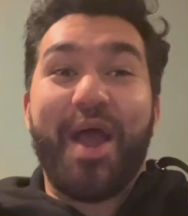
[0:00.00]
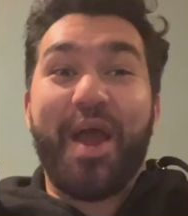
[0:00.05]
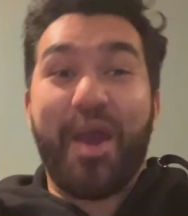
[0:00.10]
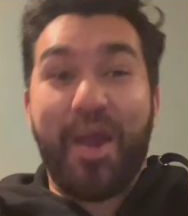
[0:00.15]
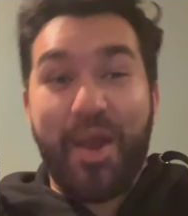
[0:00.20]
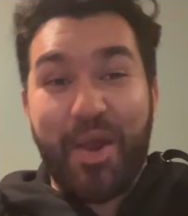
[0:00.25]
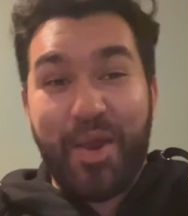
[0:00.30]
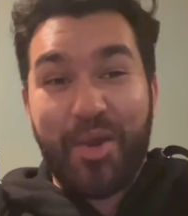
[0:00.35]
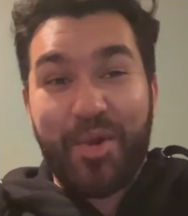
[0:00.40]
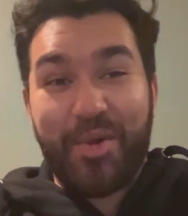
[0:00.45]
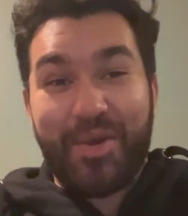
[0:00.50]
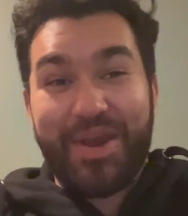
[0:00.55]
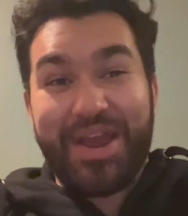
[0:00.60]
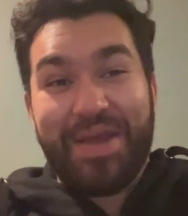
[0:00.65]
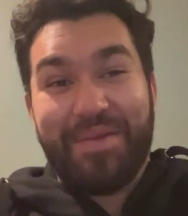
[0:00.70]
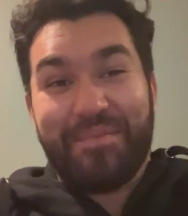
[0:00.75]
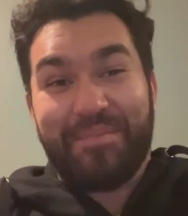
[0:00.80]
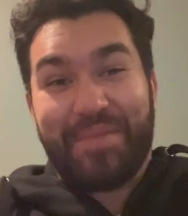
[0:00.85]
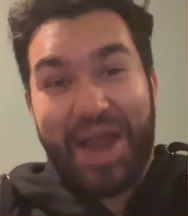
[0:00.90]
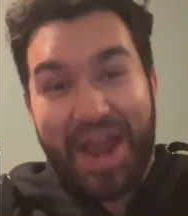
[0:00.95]
Oh
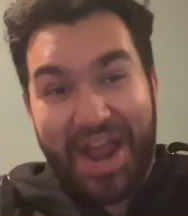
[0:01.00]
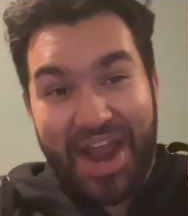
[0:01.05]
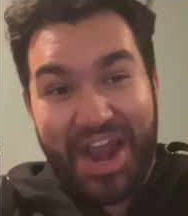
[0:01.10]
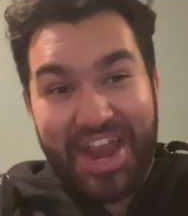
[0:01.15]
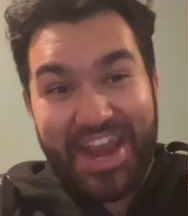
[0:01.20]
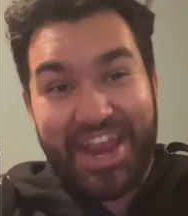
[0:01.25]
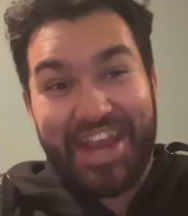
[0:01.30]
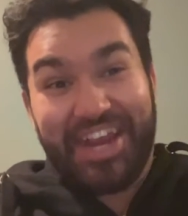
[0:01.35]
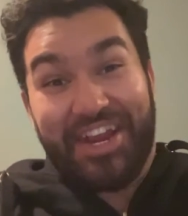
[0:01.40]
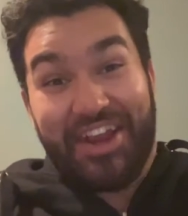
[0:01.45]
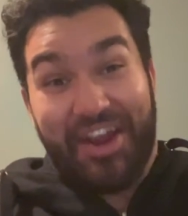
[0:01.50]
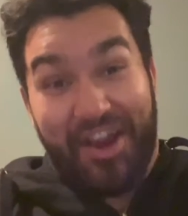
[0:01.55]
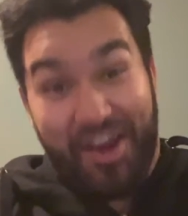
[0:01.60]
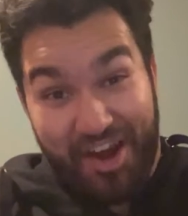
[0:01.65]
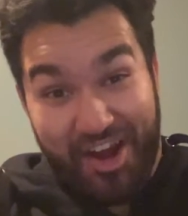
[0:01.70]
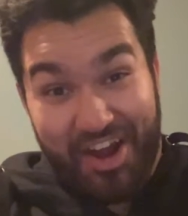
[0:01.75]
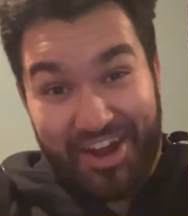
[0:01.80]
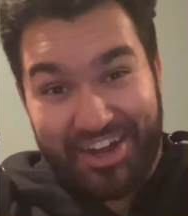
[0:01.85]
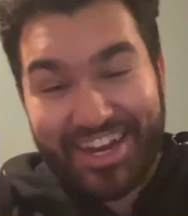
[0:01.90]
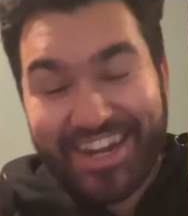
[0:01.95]
my
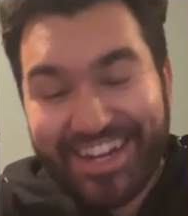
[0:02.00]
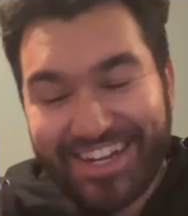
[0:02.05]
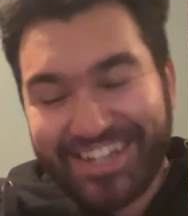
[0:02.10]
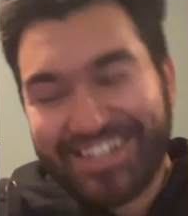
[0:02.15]
God.